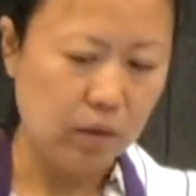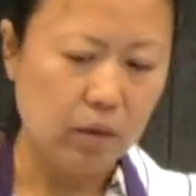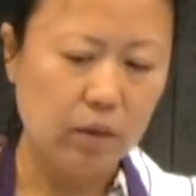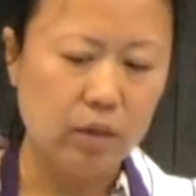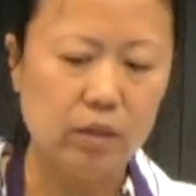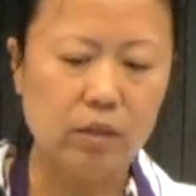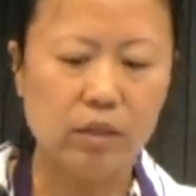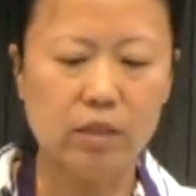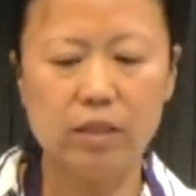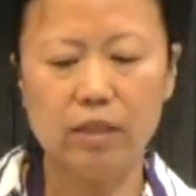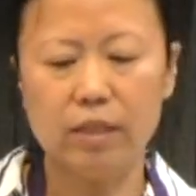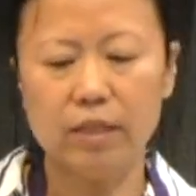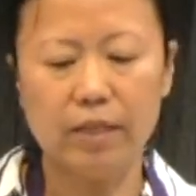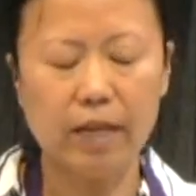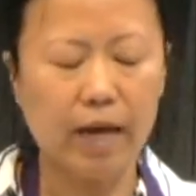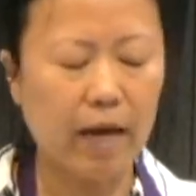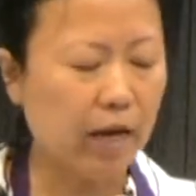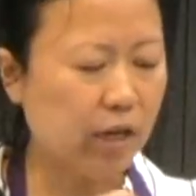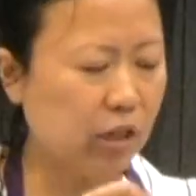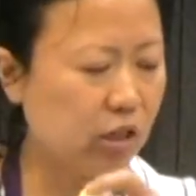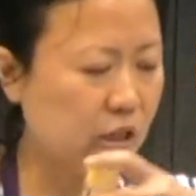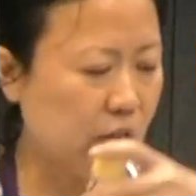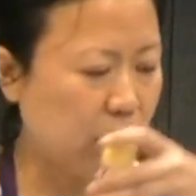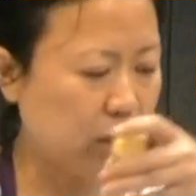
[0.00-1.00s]
Just a
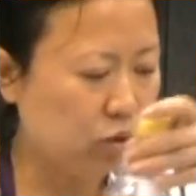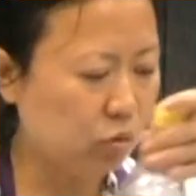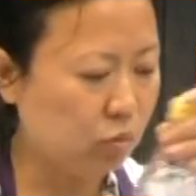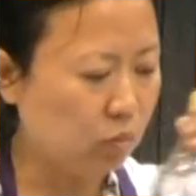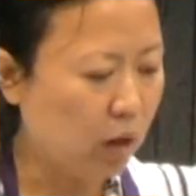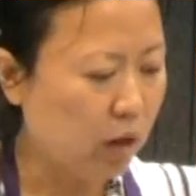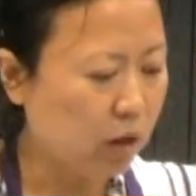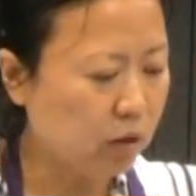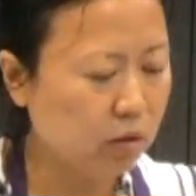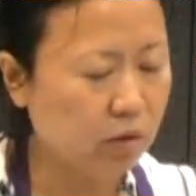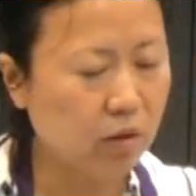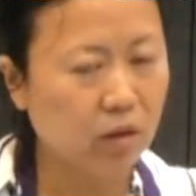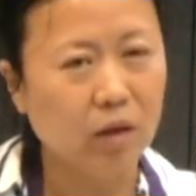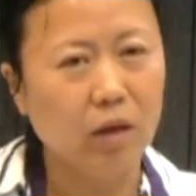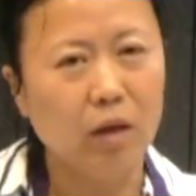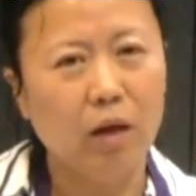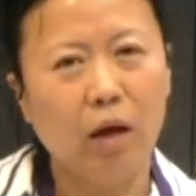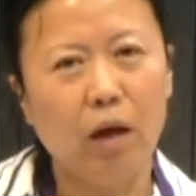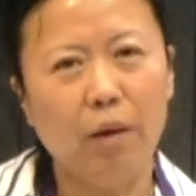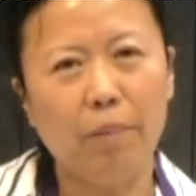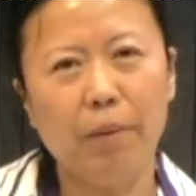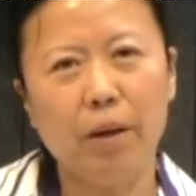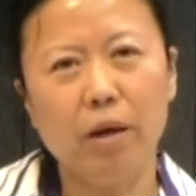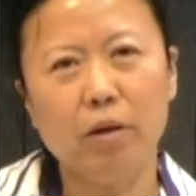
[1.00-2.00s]
dash as well.
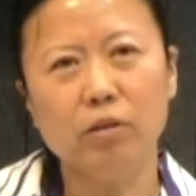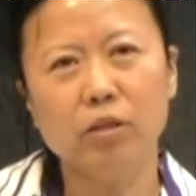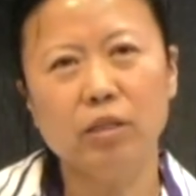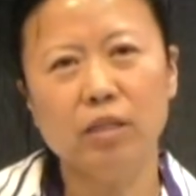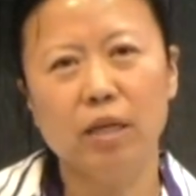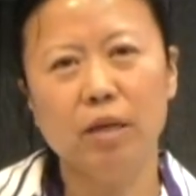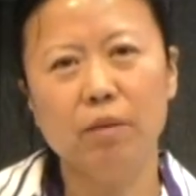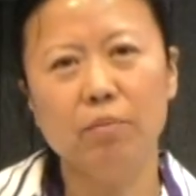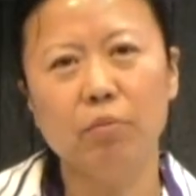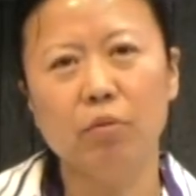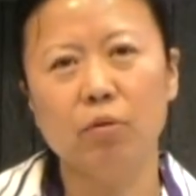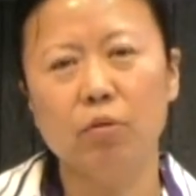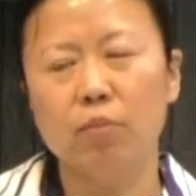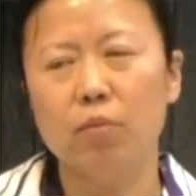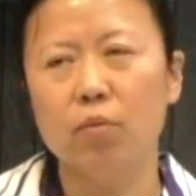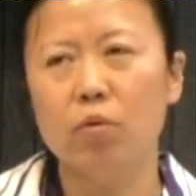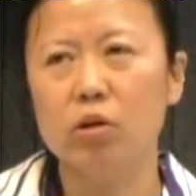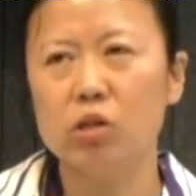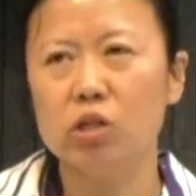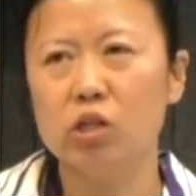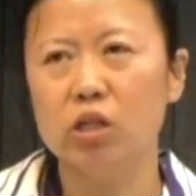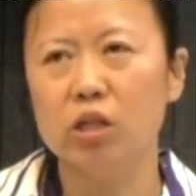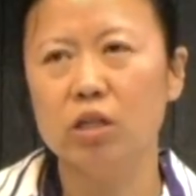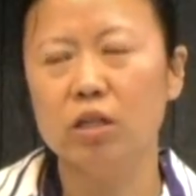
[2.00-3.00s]
About the same
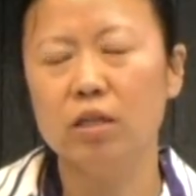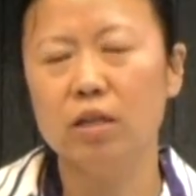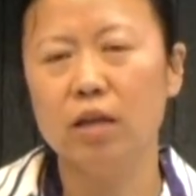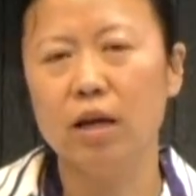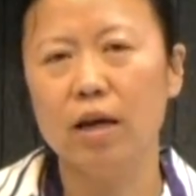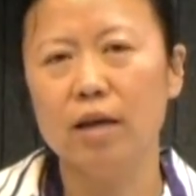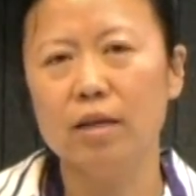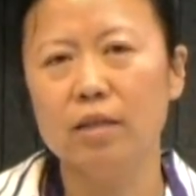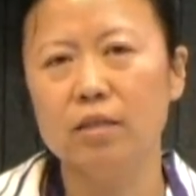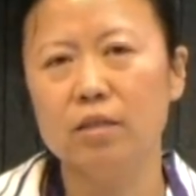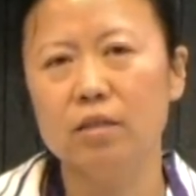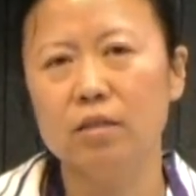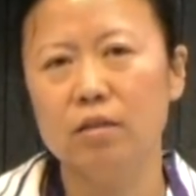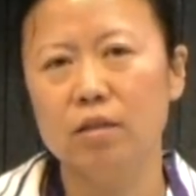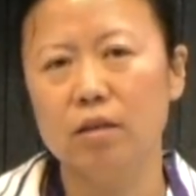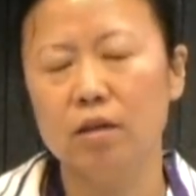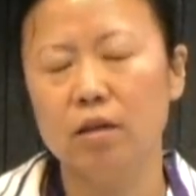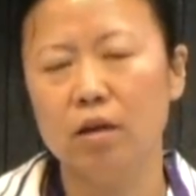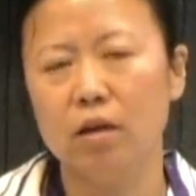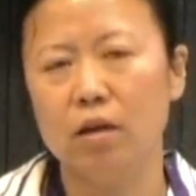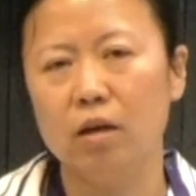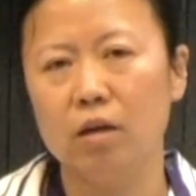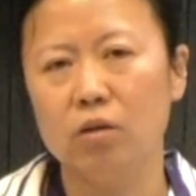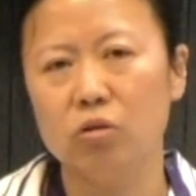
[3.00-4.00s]
proportion as
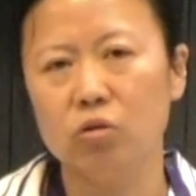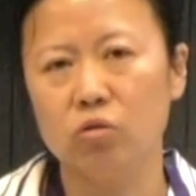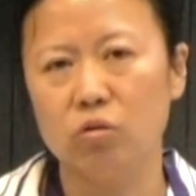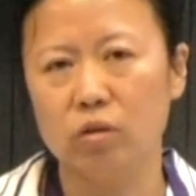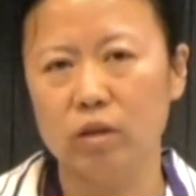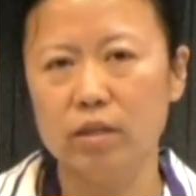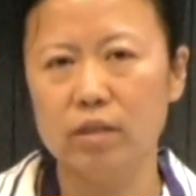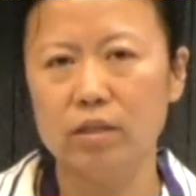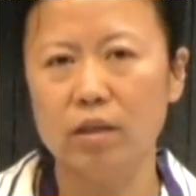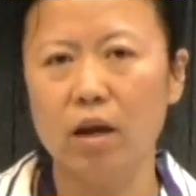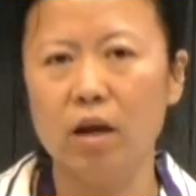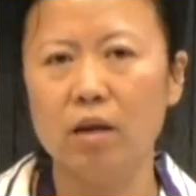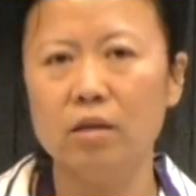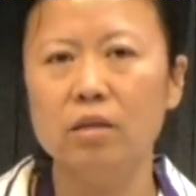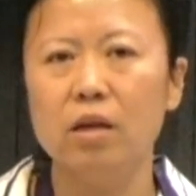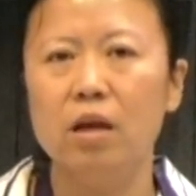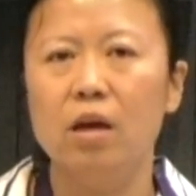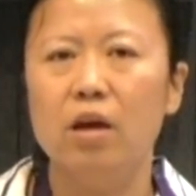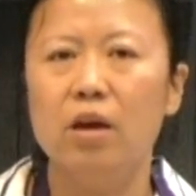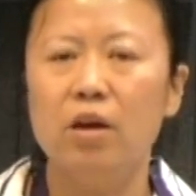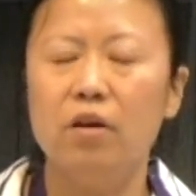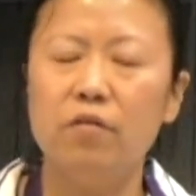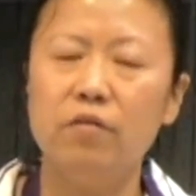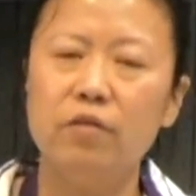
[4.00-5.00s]
the soy sauce.
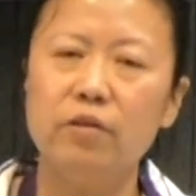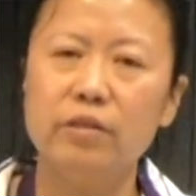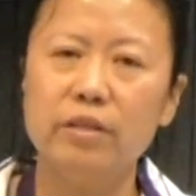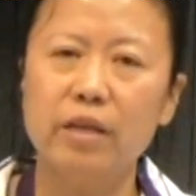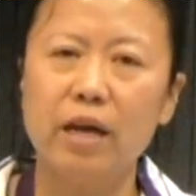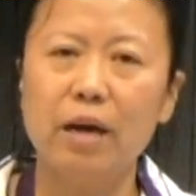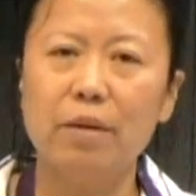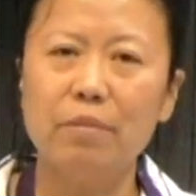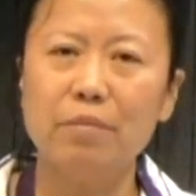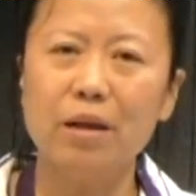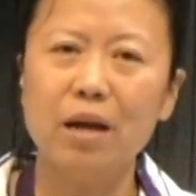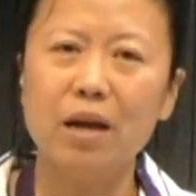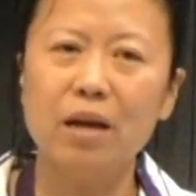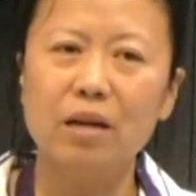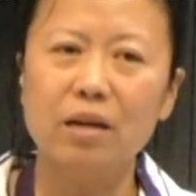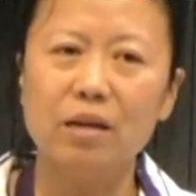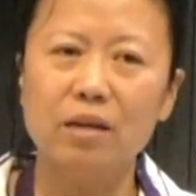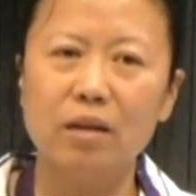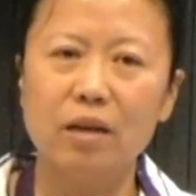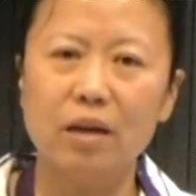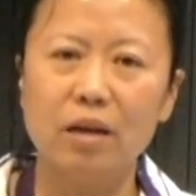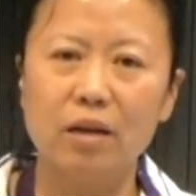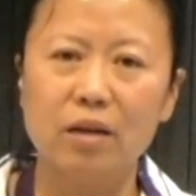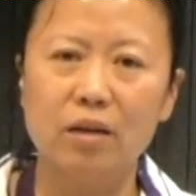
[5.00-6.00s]
If you say I'm not
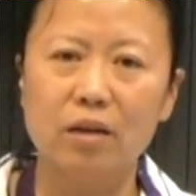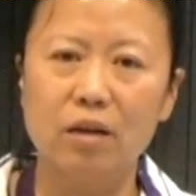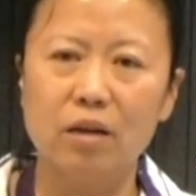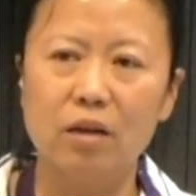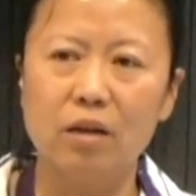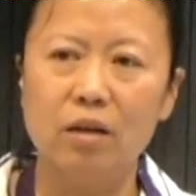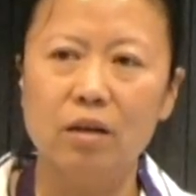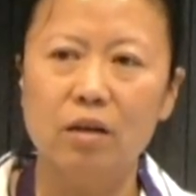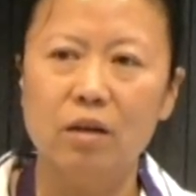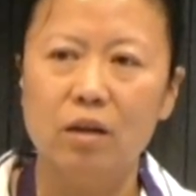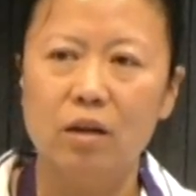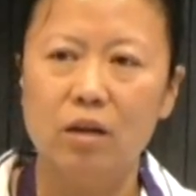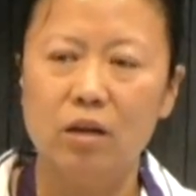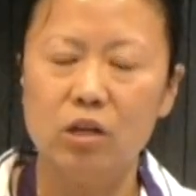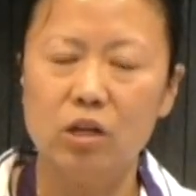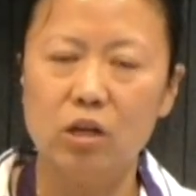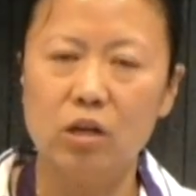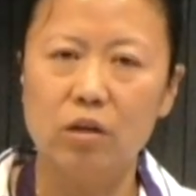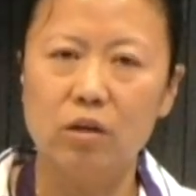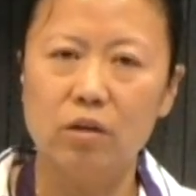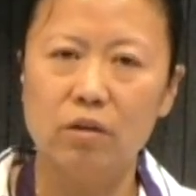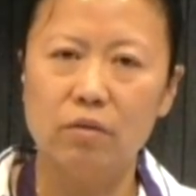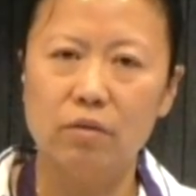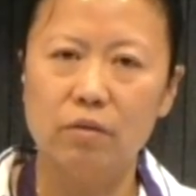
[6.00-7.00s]

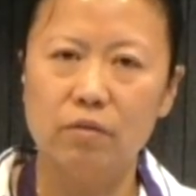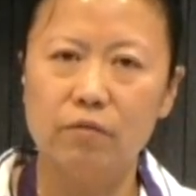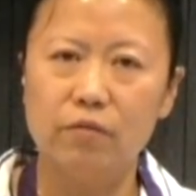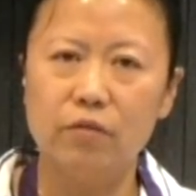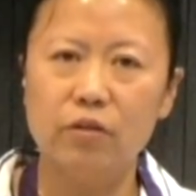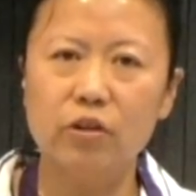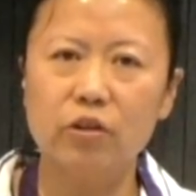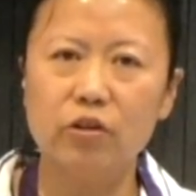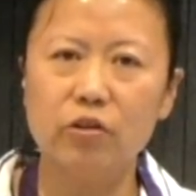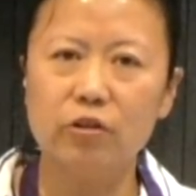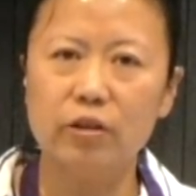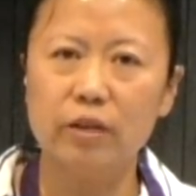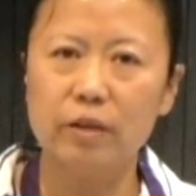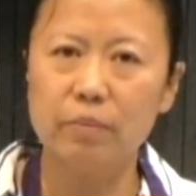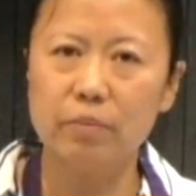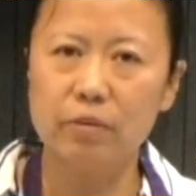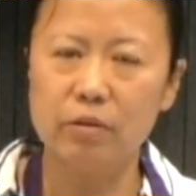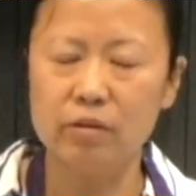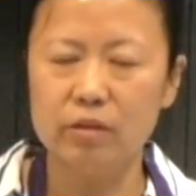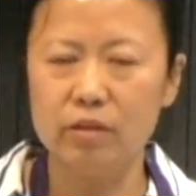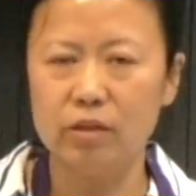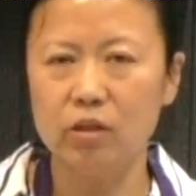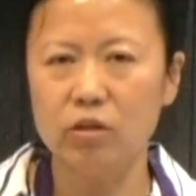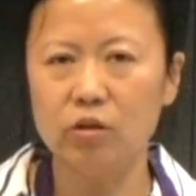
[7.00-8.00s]
a vinegary
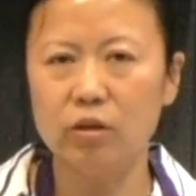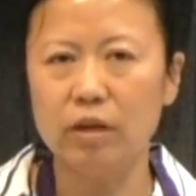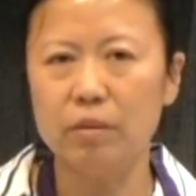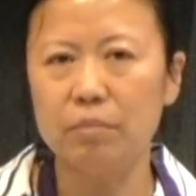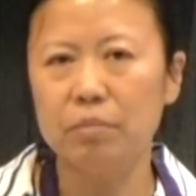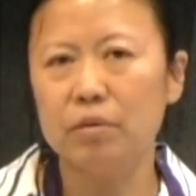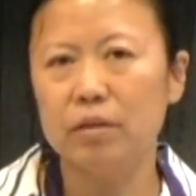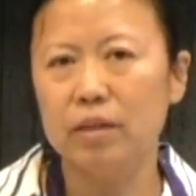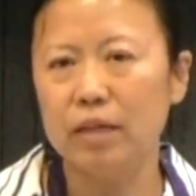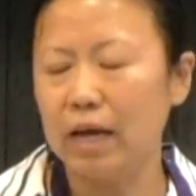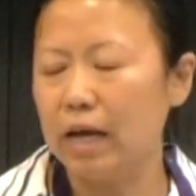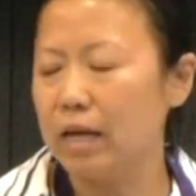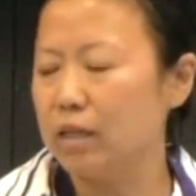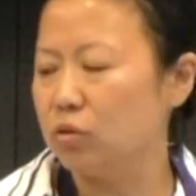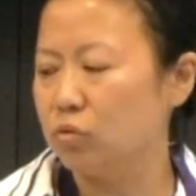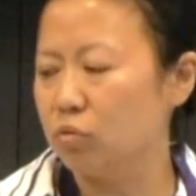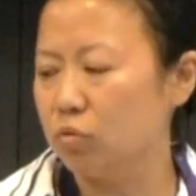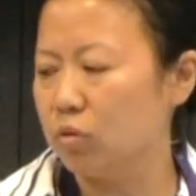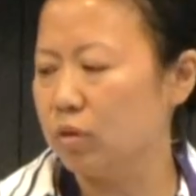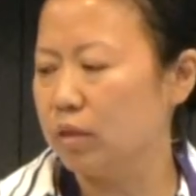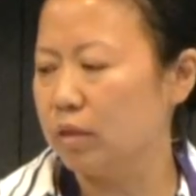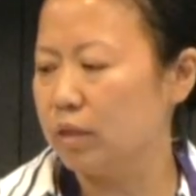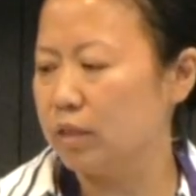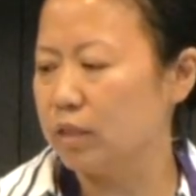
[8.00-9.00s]
person, you can put less
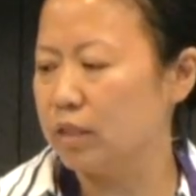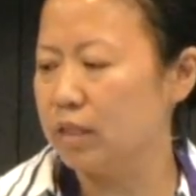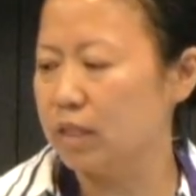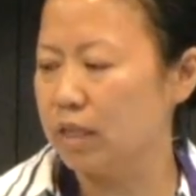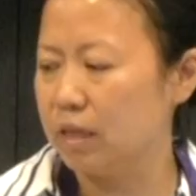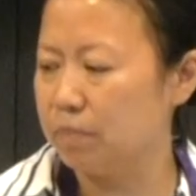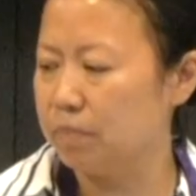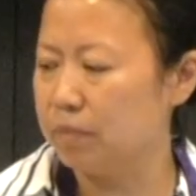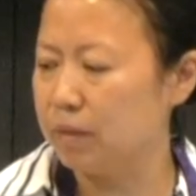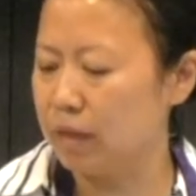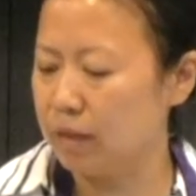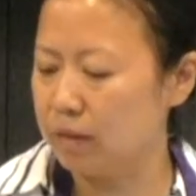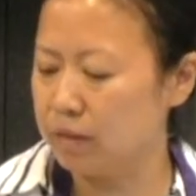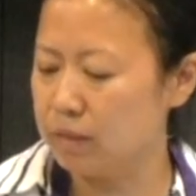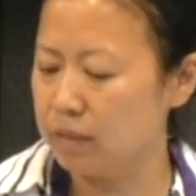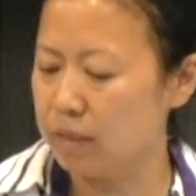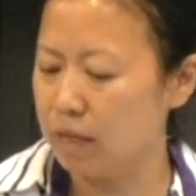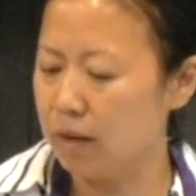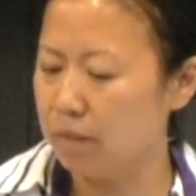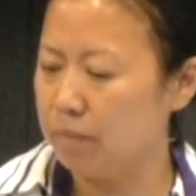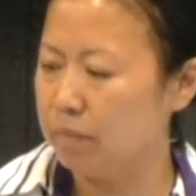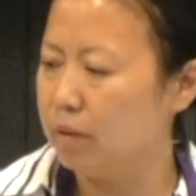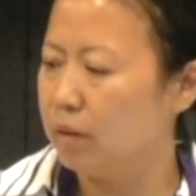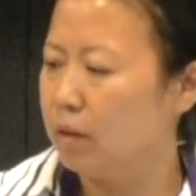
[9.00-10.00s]
or skip that
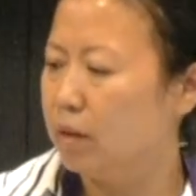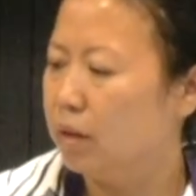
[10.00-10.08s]
step.